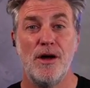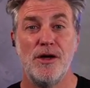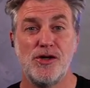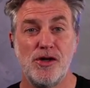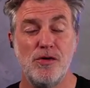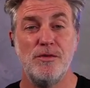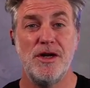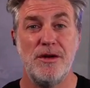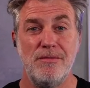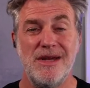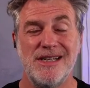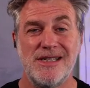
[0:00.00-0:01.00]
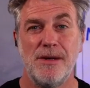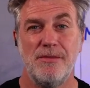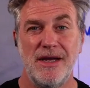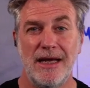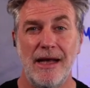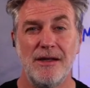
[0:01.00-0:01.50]
assume that it means
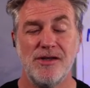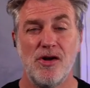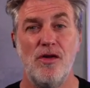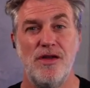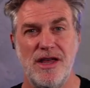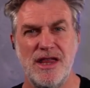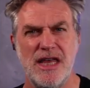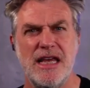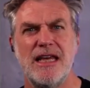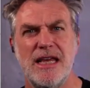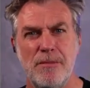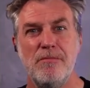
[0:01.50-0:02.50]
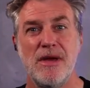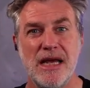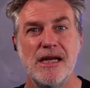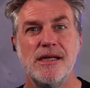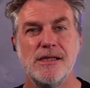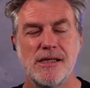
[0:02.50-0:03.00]
something else, or they think it
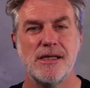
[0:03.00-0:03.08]
means